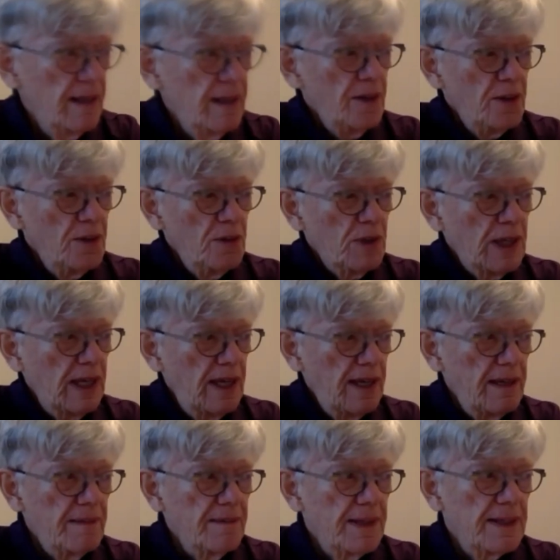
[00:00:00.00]

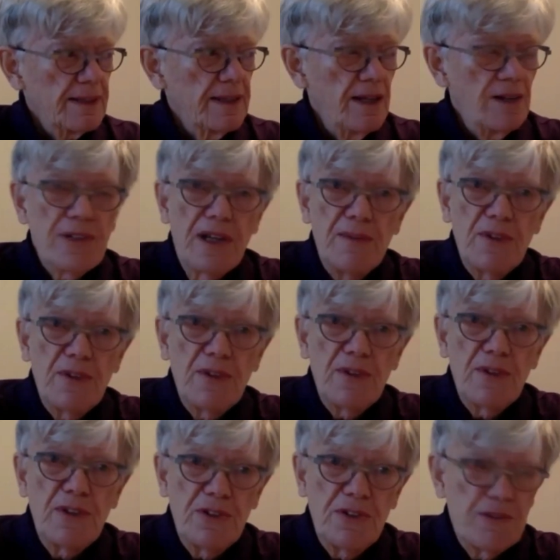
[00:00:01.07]
Okay, it's now time to
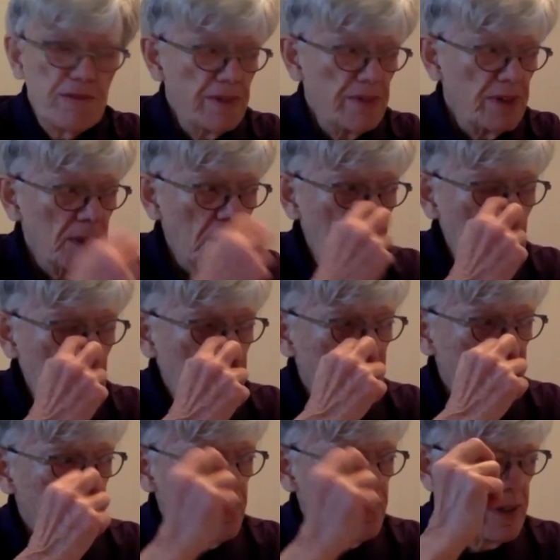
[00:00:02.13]
do the river. The
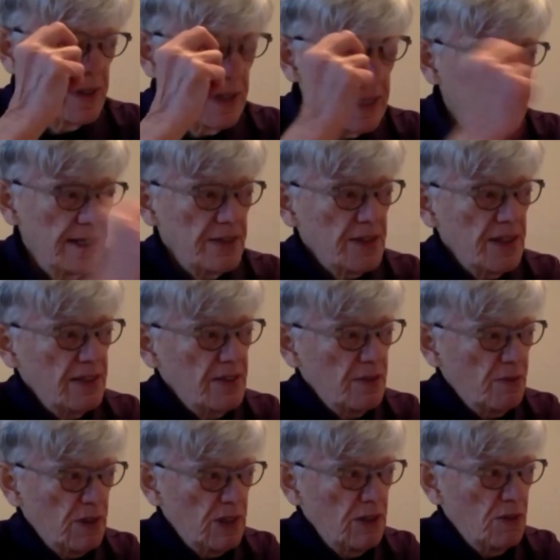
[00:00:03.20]
river, as I say, is
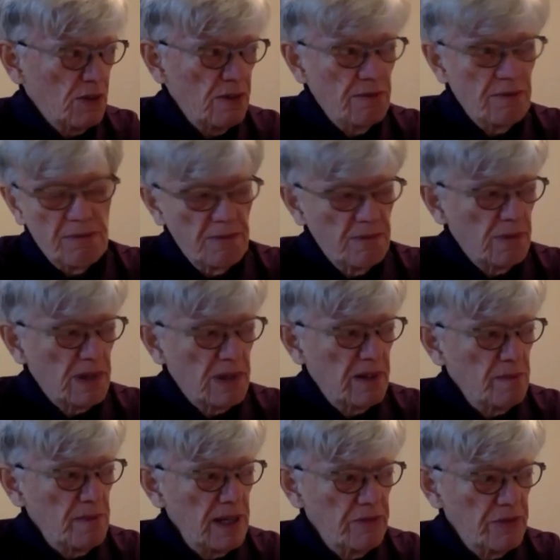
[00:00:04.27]
one of the
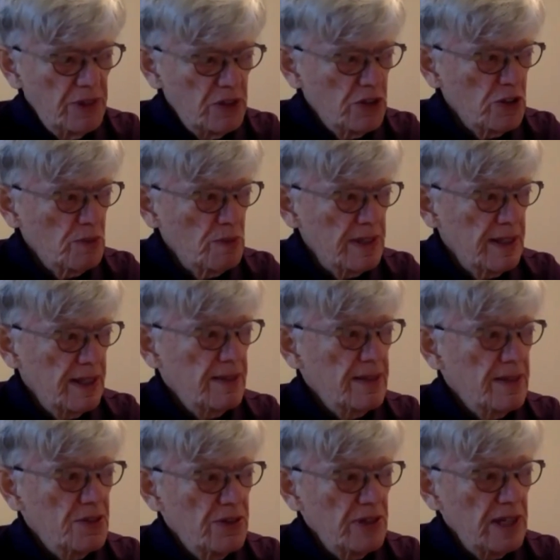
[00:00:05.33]
main features besides the
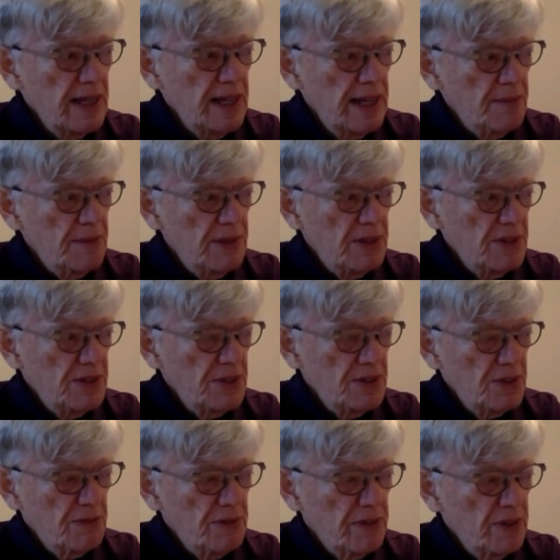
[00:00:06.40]
tree, but this is
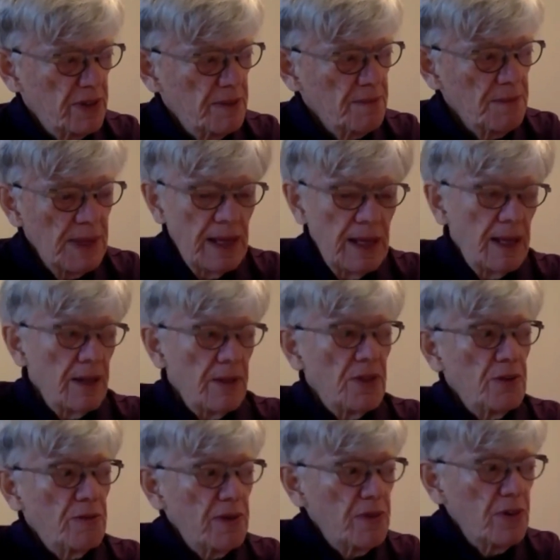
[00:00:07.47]
the river. The
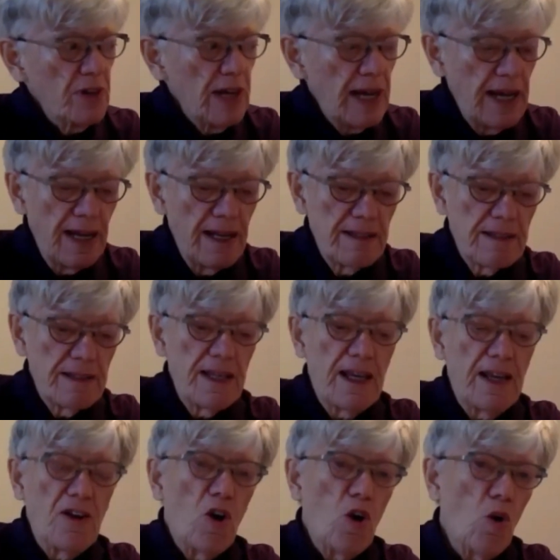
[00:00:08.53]
river has
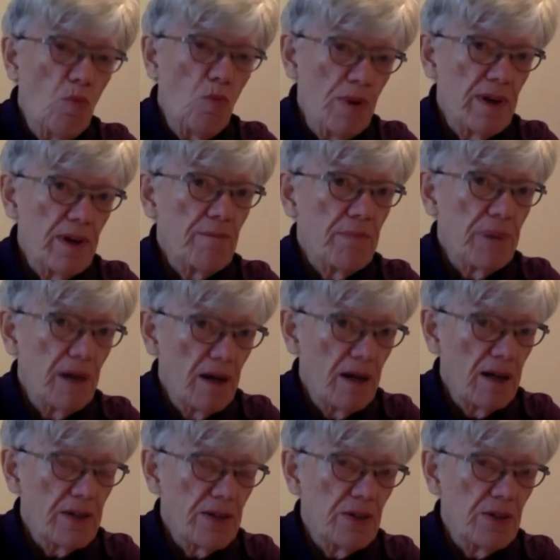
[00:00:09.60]
an open part.